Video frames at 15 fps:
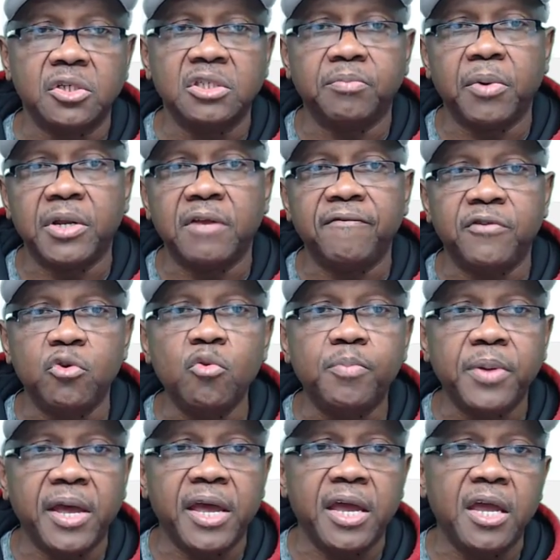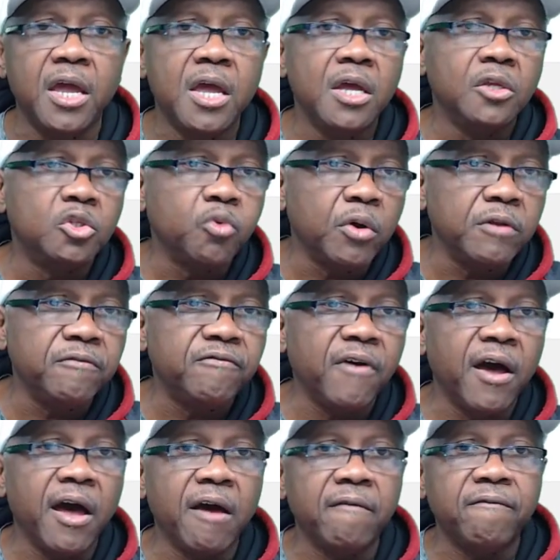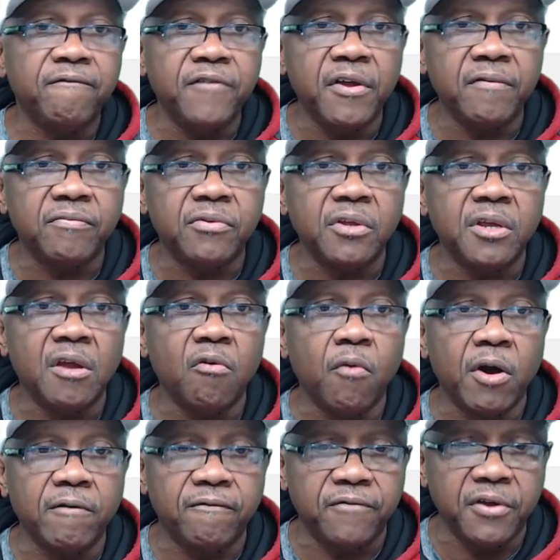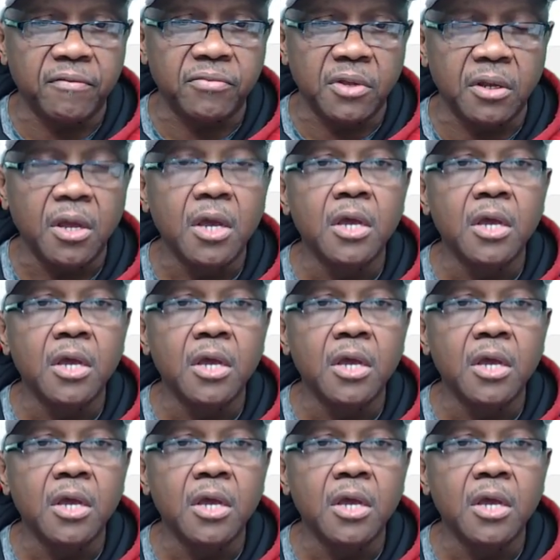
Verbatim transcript: But if you pay 25, 50, and 150,